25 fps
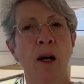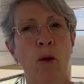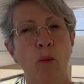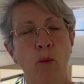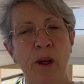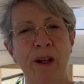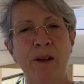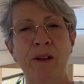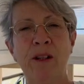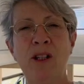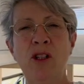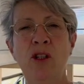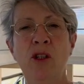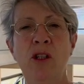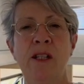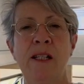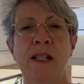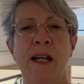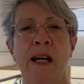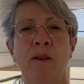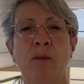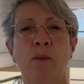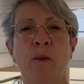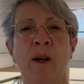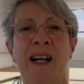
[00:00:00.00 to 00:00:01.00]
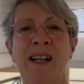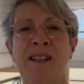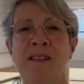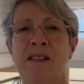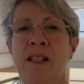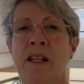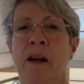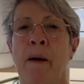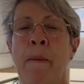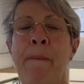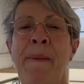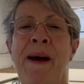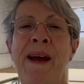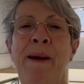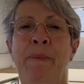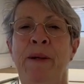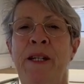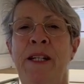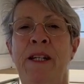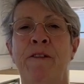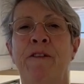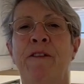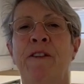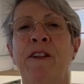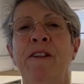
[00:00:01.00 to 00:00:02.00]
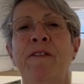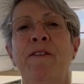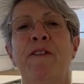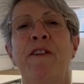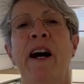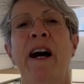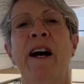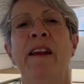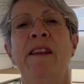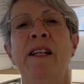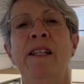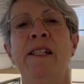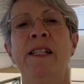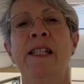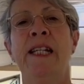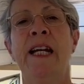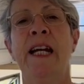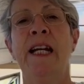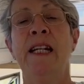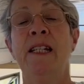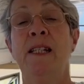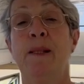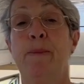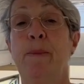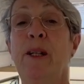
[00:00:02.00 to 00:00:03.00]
We're in New South Wales, so it may be different for other states,